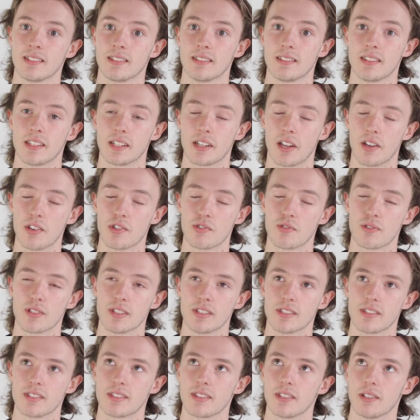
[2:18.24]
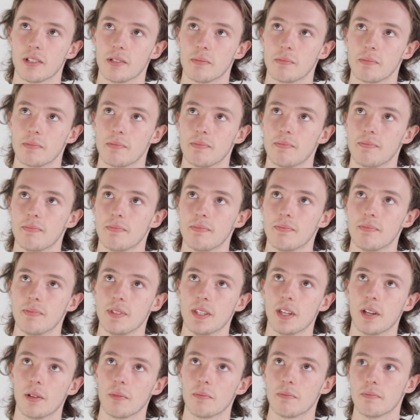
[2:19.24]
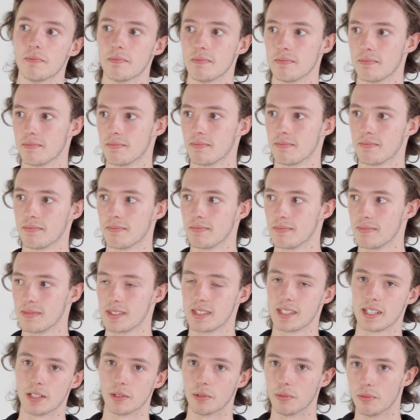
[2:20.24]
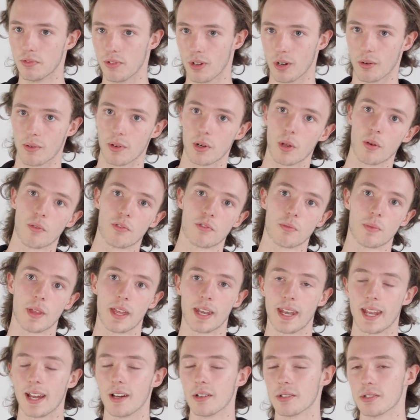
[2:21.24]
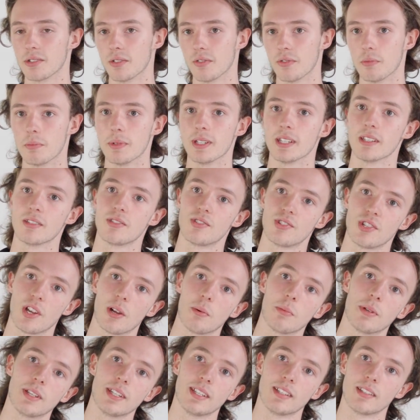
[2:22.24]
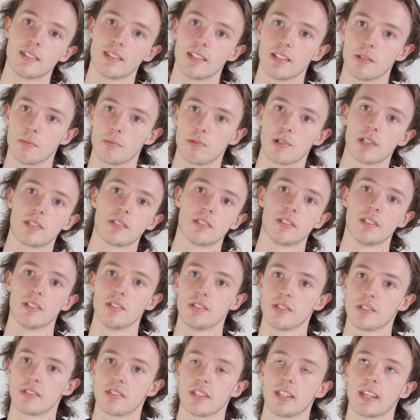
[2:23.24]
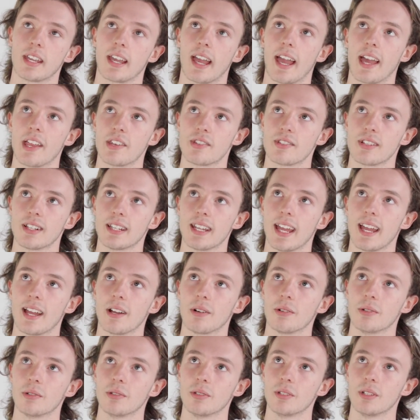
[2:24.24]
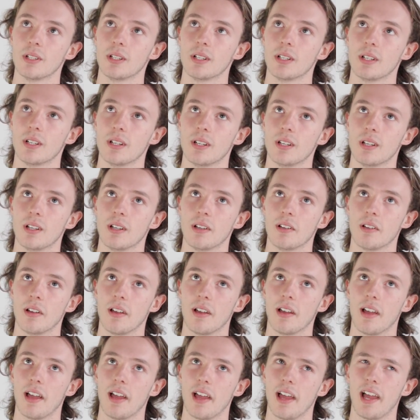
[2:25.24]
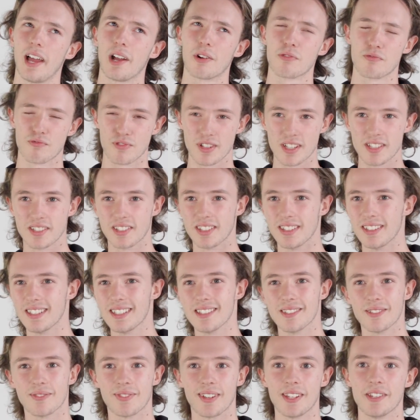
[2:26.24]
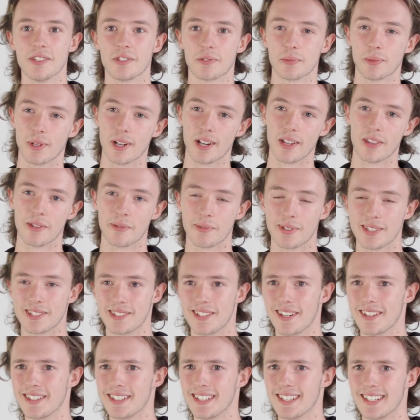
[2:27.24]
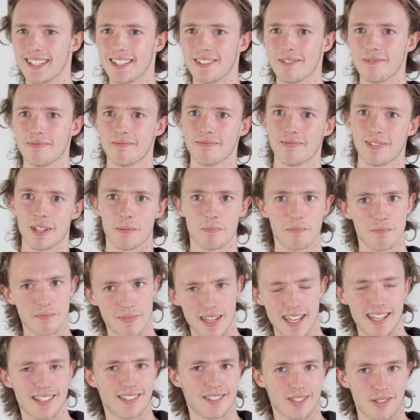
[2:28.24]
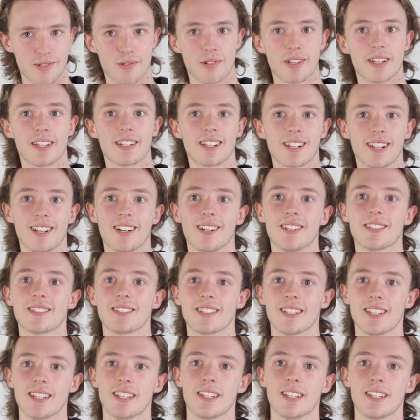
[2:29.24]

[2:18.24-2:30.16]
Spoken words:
the countries that still following on from that now. So for me, it's Germany and Britain, and just seeing actually how recent these events were that we're studying in a history class.